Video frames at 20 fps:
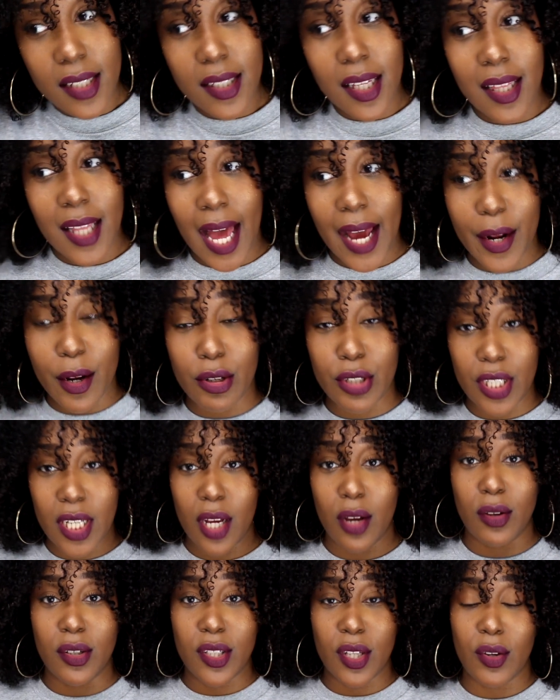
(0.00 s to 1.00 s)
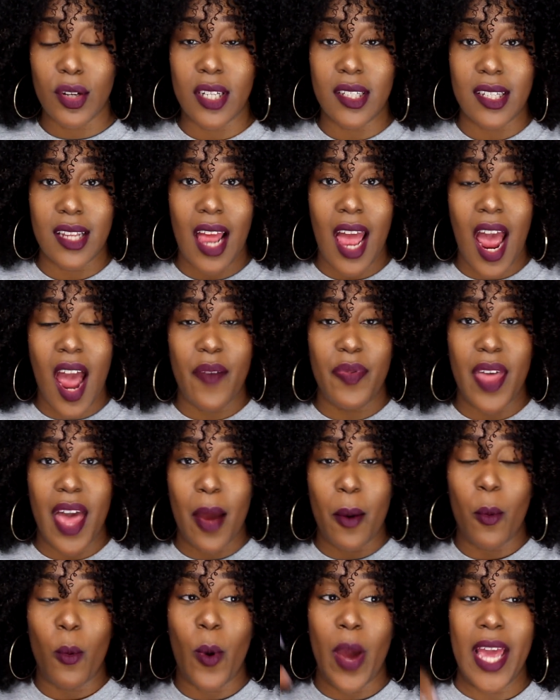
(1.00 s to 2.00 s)
it's a lighter gel so it doesn't have
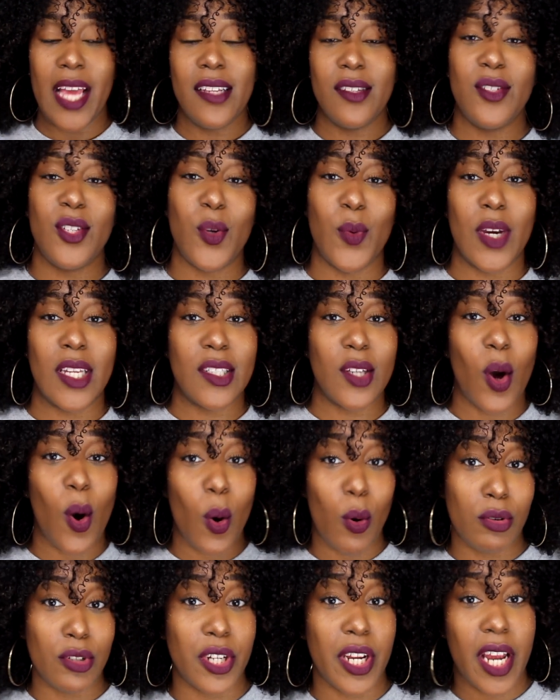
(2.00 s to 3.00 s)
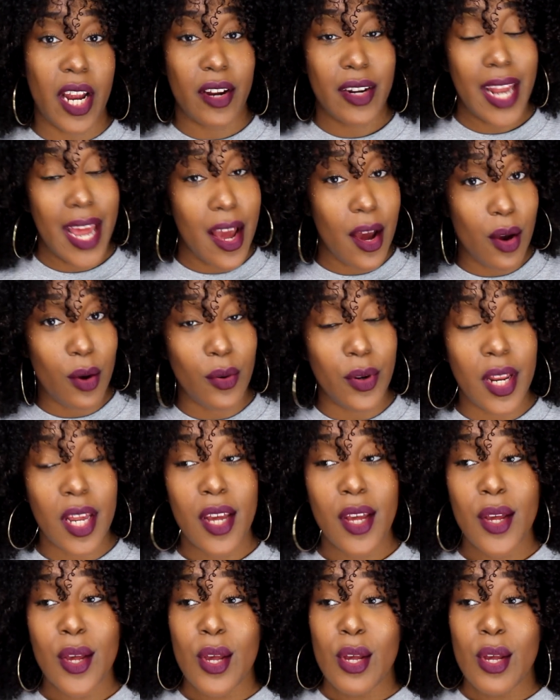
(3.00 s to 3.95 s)
that weight to it to hold your hair down